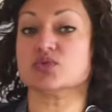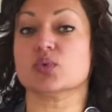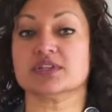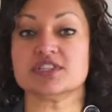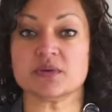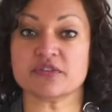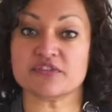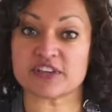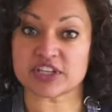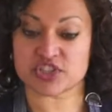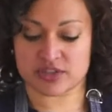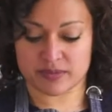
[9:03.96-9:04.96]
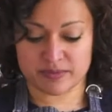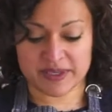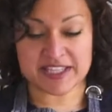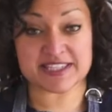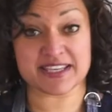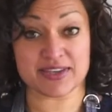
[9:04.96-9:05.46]
once you have finished
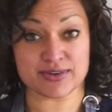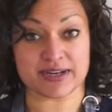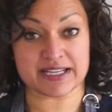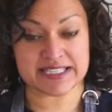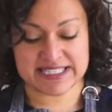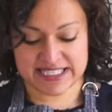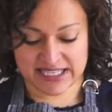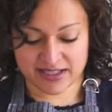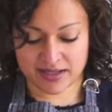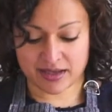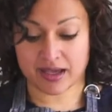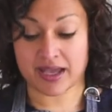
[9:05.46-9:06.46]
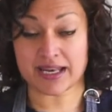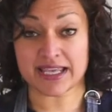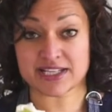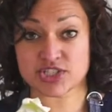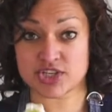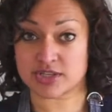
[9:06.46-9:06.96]
beating your icing, I
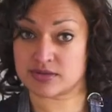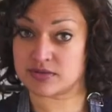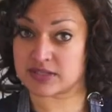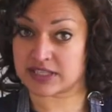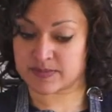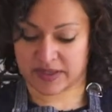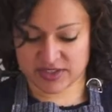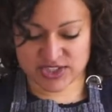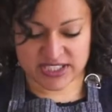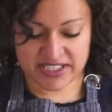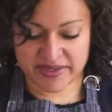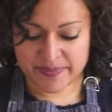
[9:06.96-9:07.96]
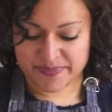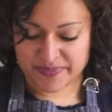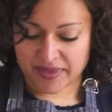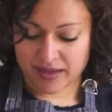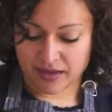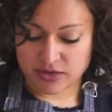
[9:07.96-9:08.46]
like to use a spatula
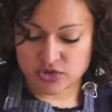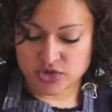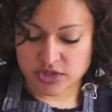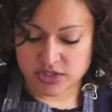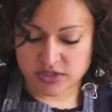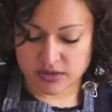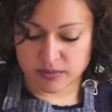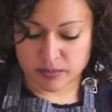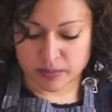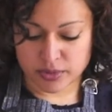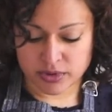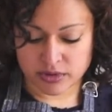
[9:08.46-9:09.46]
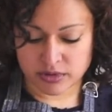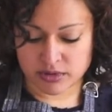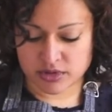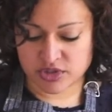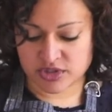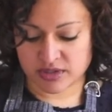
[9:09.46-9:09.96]
and just
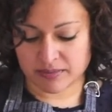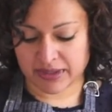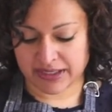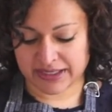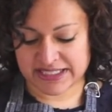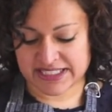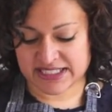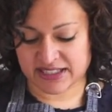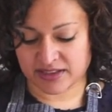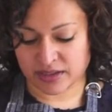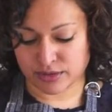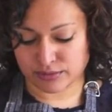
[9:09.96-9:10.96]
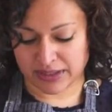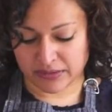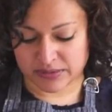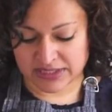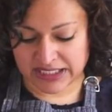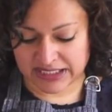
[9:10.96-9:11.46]
push my icing
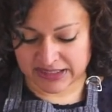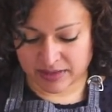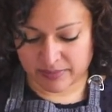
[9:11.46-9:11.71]
around a little